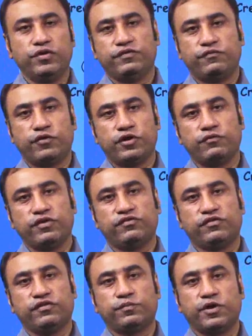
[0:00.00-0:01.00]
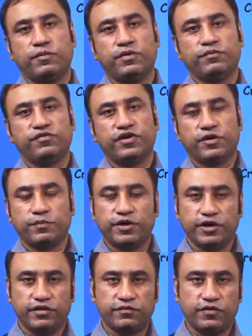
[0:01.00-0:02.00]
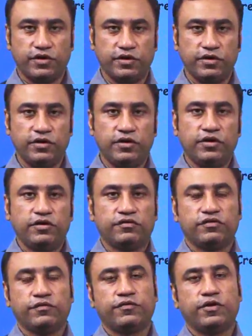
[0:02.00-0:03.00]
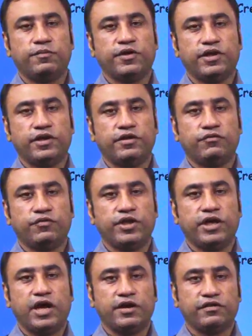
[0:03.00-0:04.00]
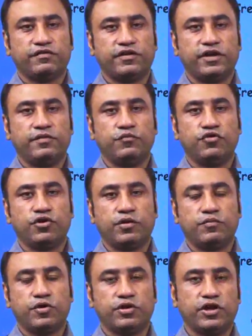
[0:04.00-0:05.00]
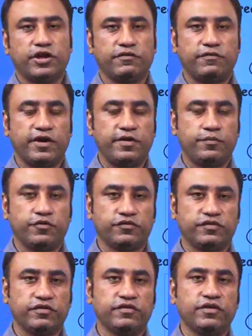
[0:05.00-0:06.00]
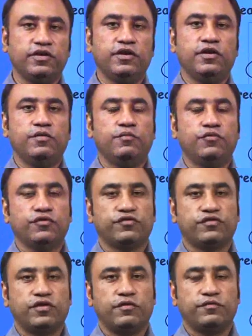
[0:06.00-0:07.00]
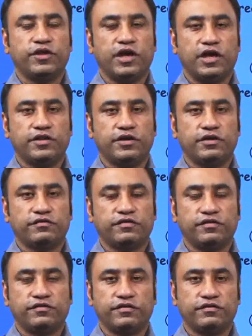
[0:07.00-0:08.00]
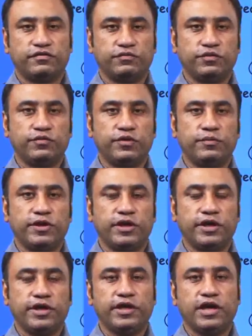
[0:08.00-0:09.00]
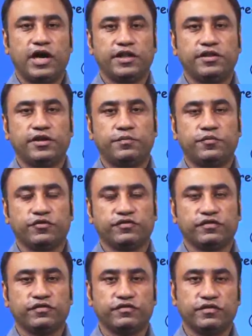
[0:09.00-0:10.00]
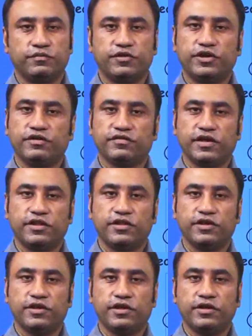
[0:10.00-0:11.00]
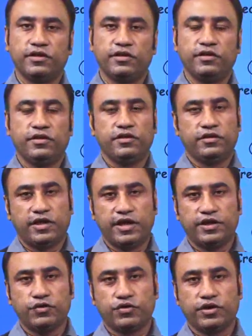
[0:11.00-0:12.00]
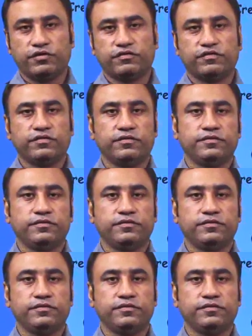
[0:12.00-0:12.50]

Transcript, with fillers: for which this problem statement is for. So, from here we understand more about the define process. Most of the other sessions we will be learning other processes of the design thinking. Thank you, kids.